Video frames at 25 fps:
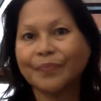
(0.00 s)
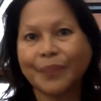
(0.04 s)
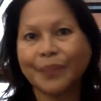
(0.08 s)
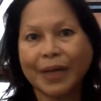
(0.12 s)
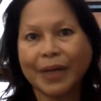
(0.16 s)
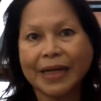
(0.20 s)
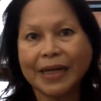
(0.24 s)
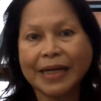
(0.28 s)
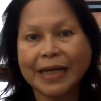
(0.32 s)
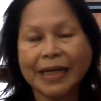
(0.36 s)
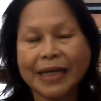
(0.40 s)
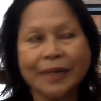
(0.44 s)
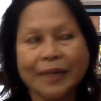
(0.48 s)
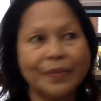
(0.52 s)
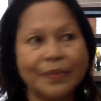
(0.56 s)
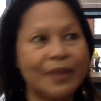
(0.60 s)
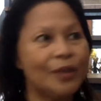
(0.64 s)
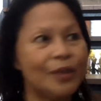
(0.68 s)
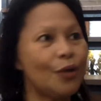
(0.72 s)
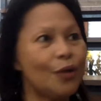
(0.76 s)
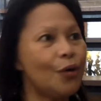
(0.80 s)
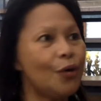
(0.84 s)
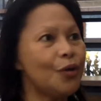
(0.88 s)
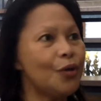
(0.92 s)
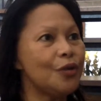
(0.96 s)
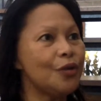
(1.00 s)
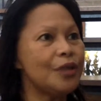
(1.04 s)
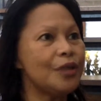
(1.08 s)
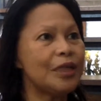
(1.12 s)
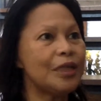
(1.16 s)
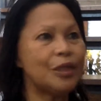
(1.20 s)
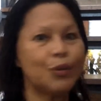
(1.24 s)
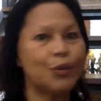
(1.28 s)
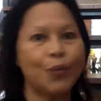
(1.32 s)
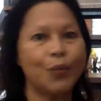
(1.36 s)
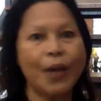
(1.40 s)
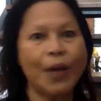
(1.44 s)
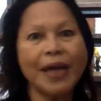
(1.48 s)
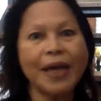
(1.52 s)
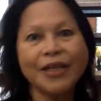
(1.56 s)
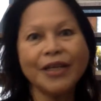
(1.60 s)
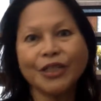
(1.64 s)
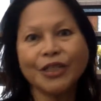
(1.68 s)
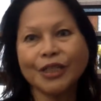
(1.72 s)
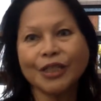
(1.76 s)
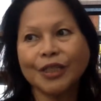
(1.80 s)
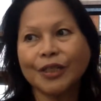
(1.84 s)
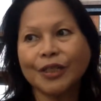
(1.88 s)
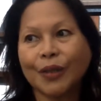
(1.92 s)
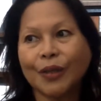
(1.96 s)
predicament or your
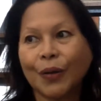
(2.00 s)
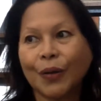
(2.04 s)
situation